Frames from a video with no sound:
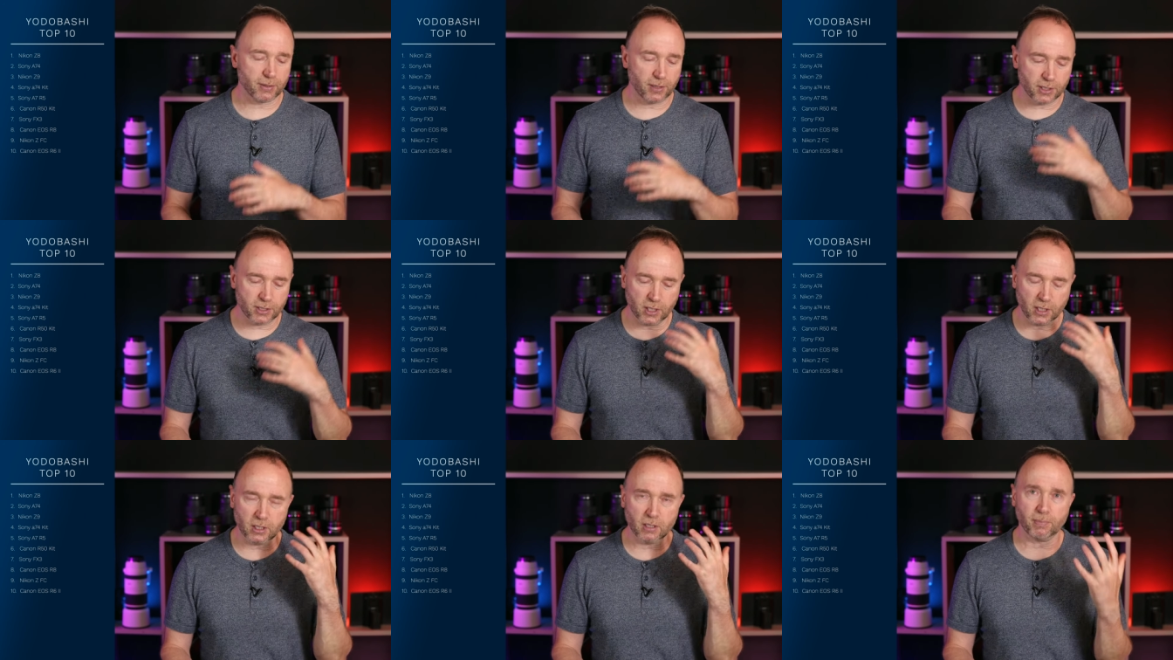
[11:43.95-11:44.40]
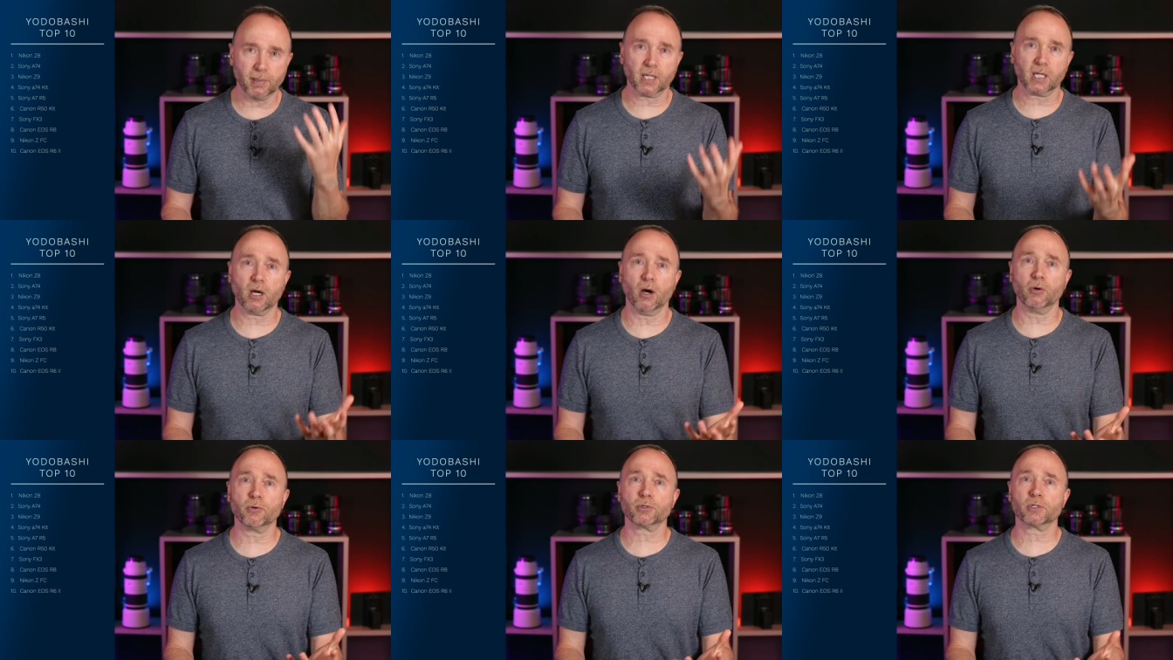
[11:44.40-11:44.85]
They seem to be
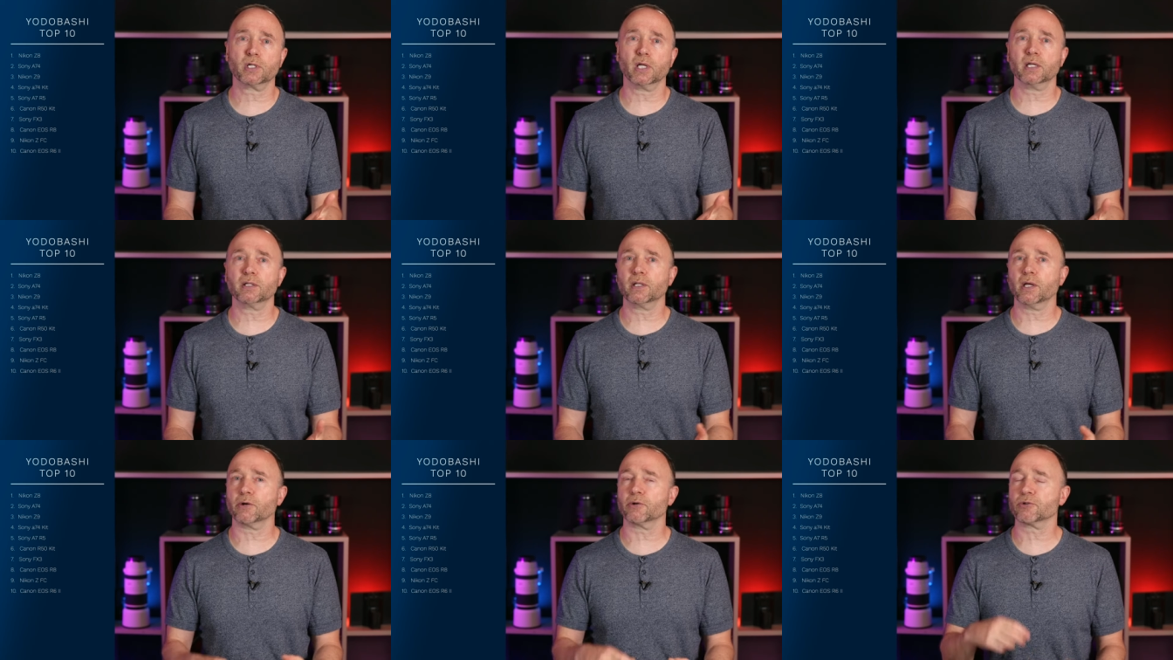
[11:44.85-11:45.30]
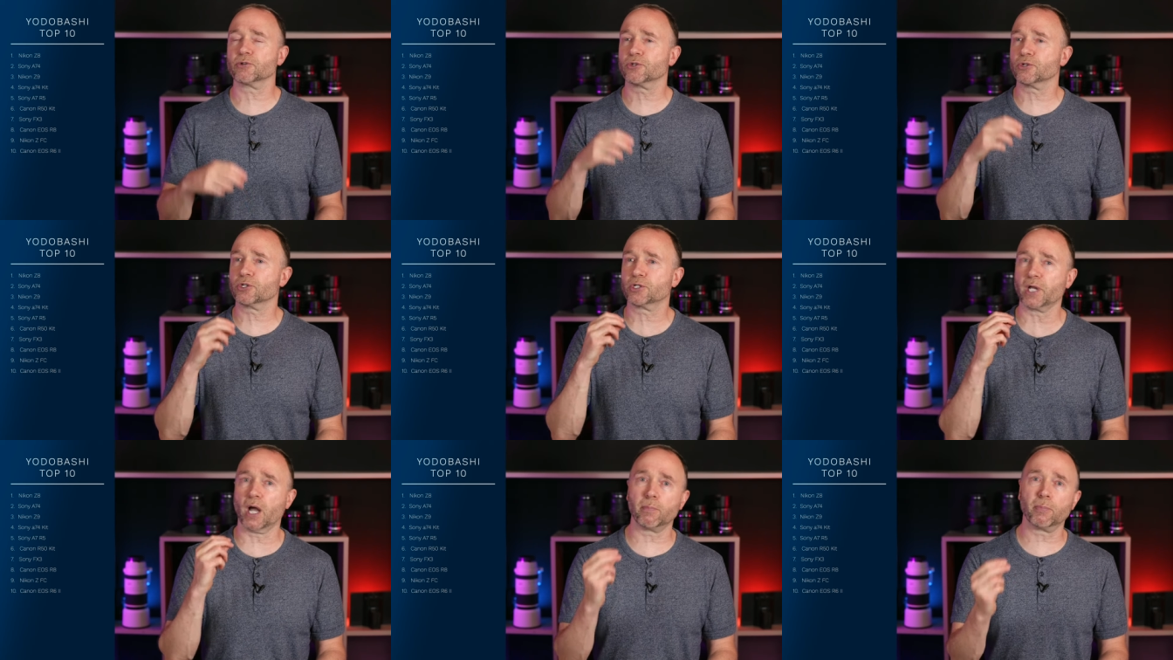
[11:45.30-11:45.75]
coasting. They're
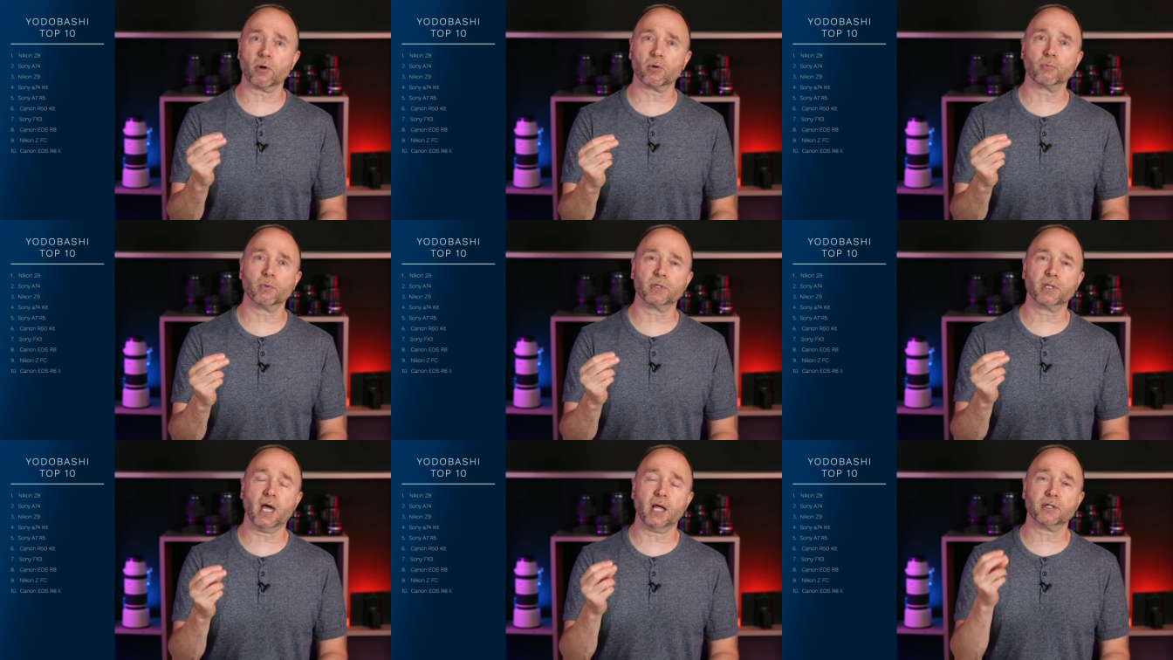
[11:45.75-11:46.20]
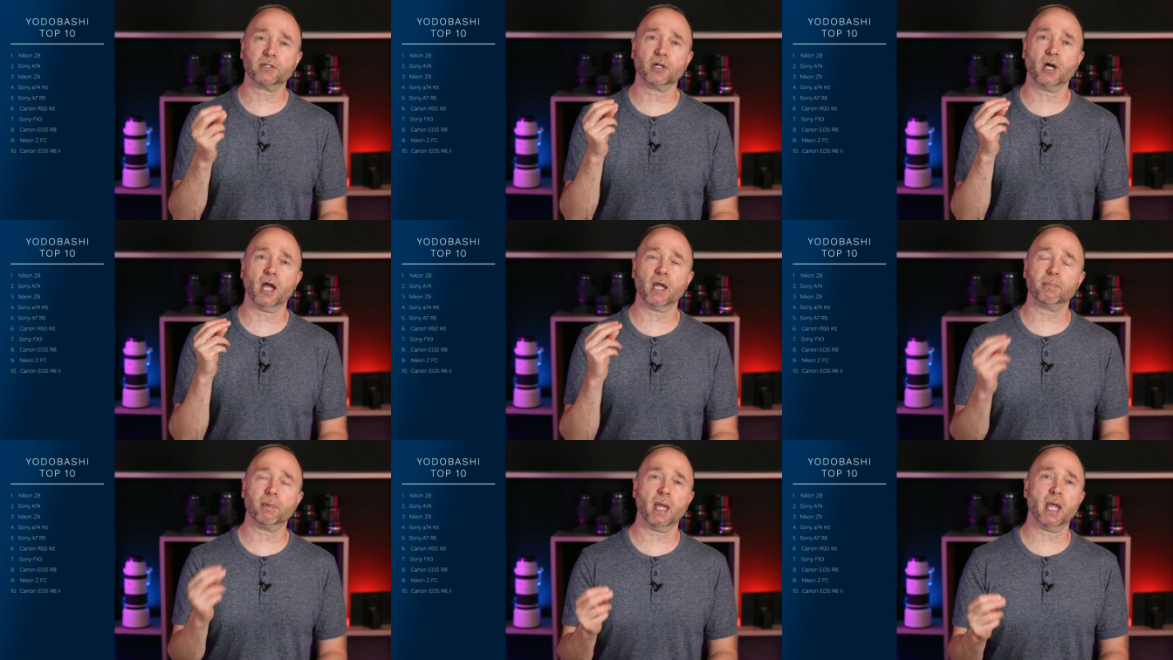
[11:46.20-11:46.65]
stubborn with that
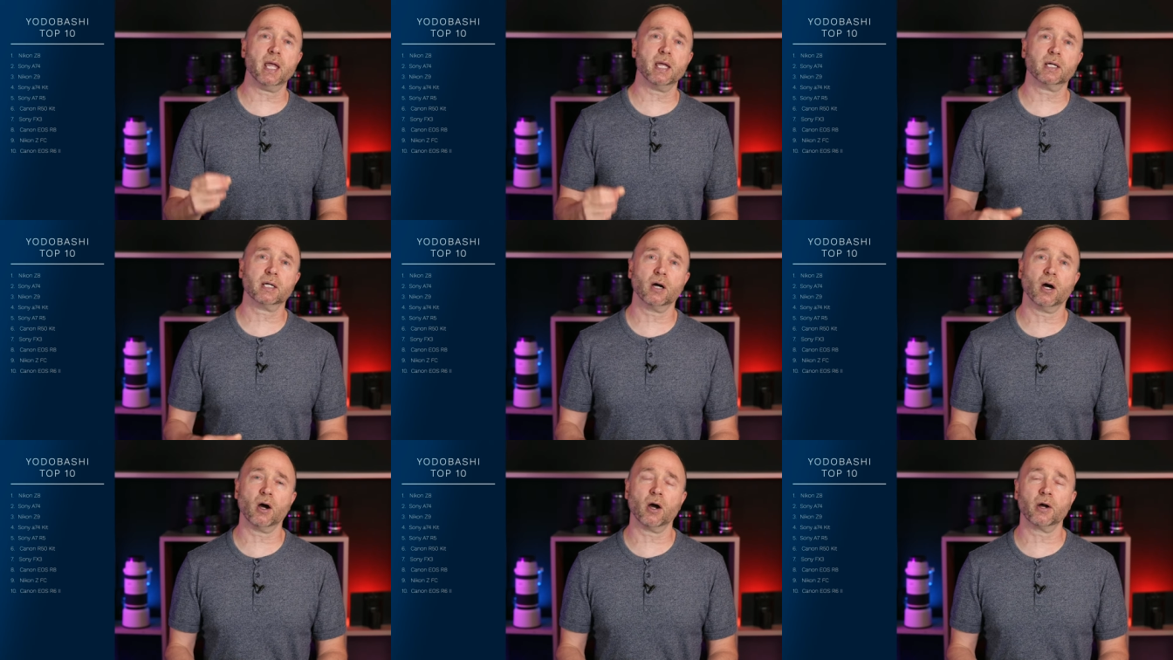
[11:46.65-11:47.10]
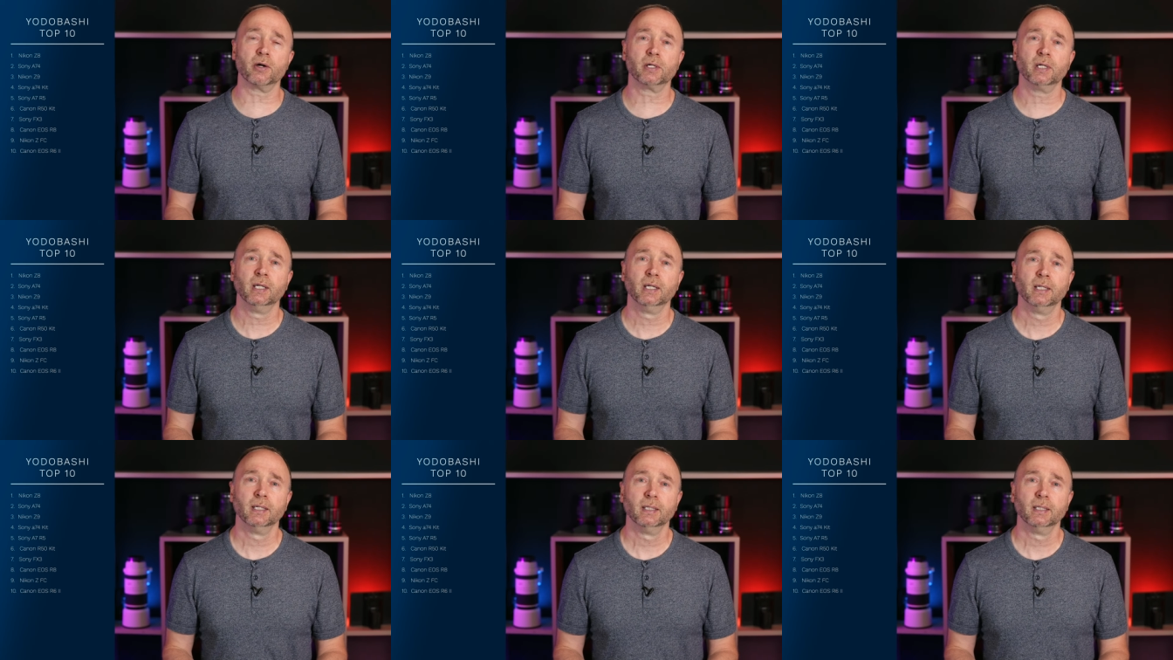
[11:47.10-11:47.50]
Type A card.